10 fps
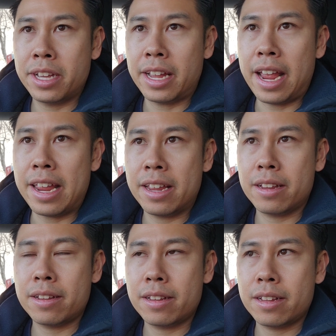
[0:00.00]
a
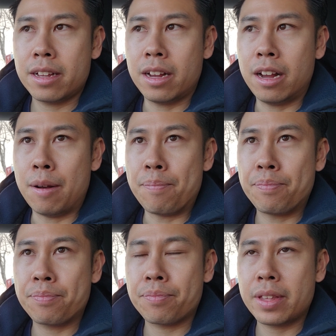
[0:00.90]

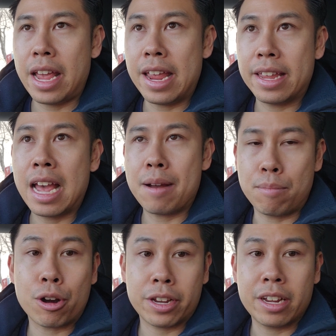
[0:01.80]
8 cap
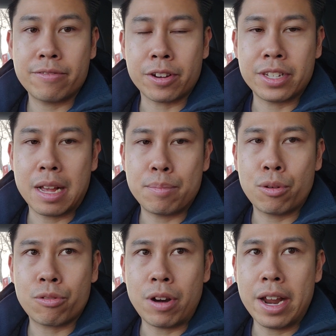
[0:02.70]
market, for example,
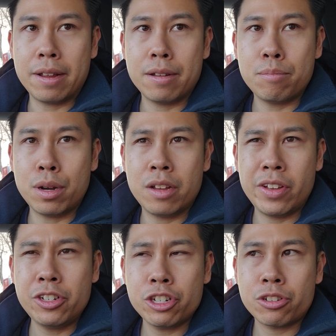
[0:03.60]
right? But if
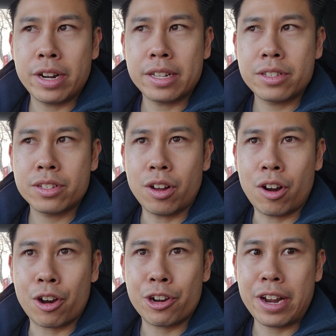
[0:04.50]
interest rates
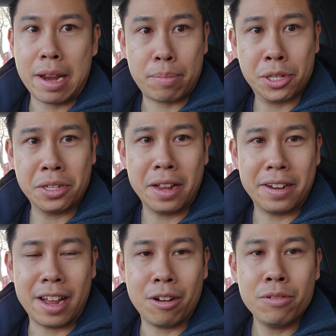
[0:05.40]
are 8%
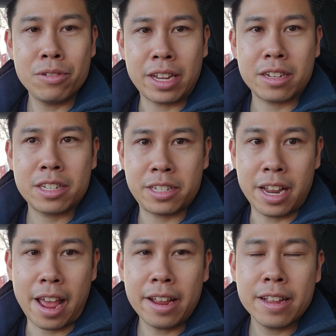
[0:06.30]
now, like to
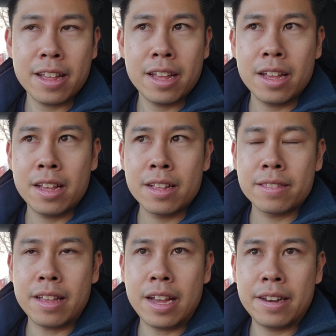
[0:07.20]
today,
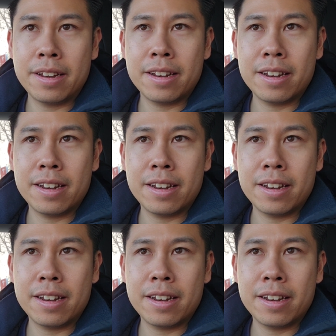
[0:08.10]
then